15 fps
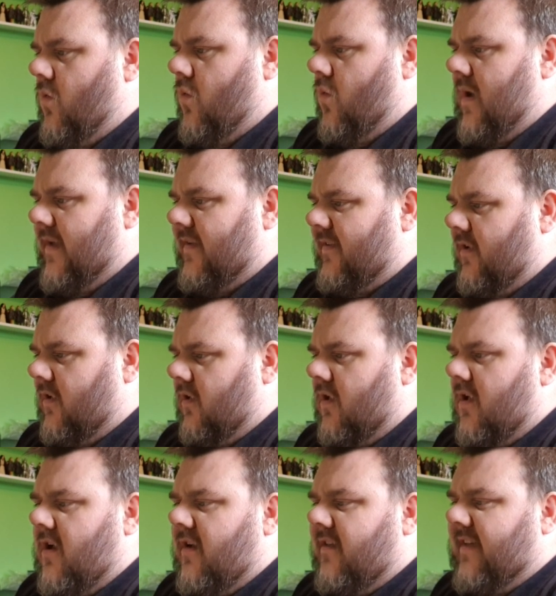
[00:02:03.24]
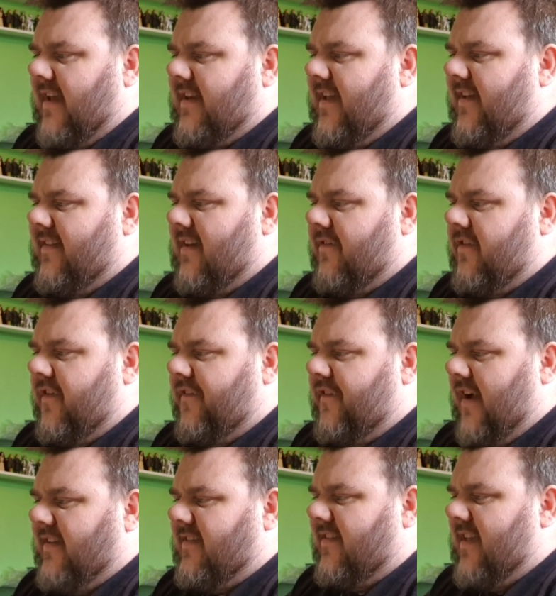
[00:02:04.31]
Wessel. 10 years after the
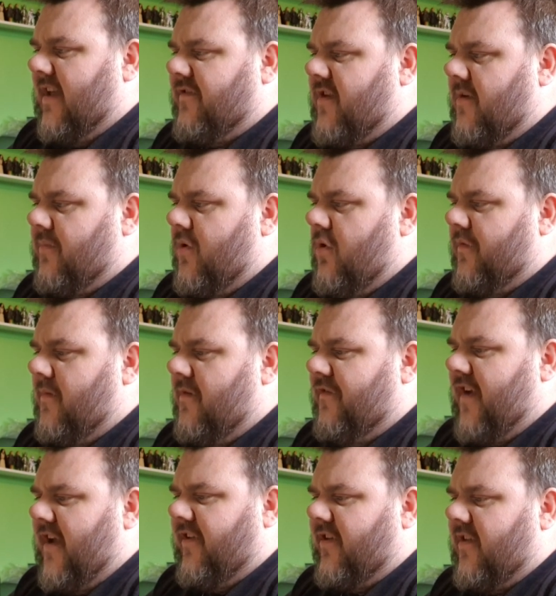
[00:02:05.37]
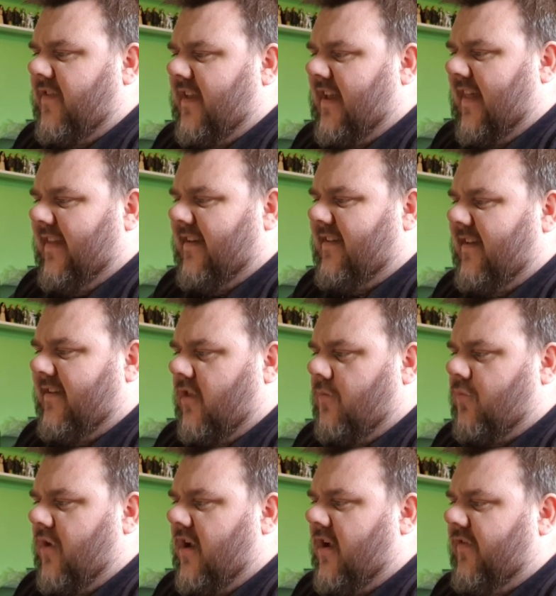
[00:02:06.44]
fight to save Naboo from invasion, the galaxy is on the
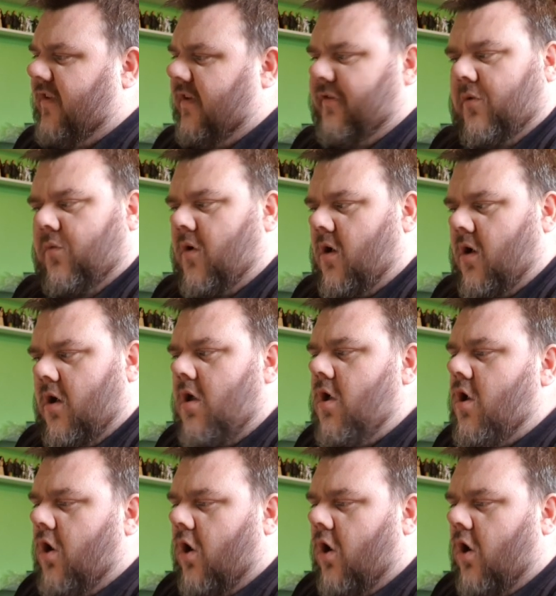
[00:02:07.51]
brink of civil war.